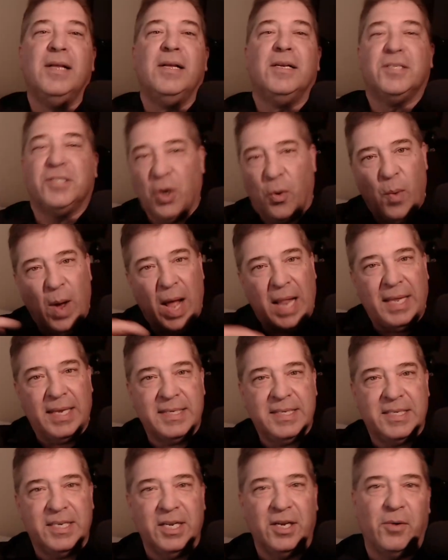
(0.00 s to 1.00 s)
So while
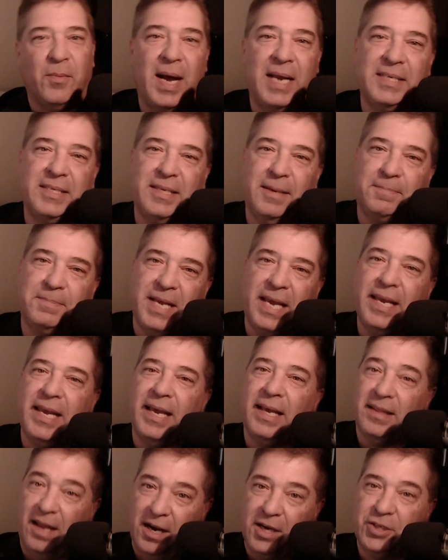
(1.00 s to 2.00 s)
it still winds up
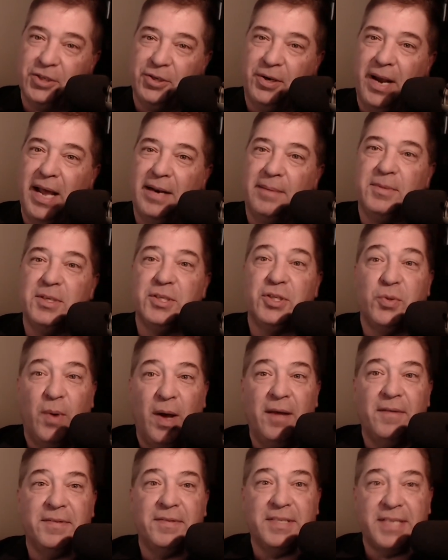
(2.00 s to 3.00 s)
taking larger animals
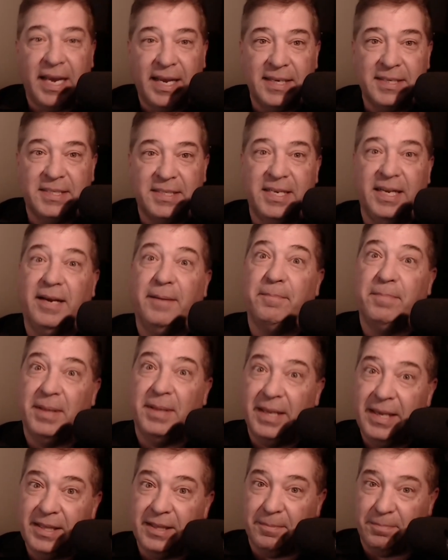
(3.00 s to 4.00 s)
12 seconds to
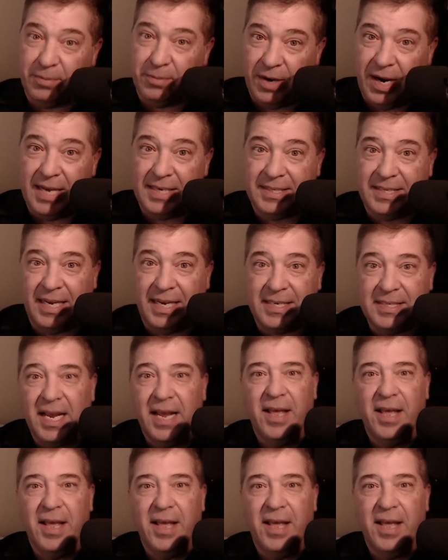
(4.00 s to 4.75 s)
complete the process,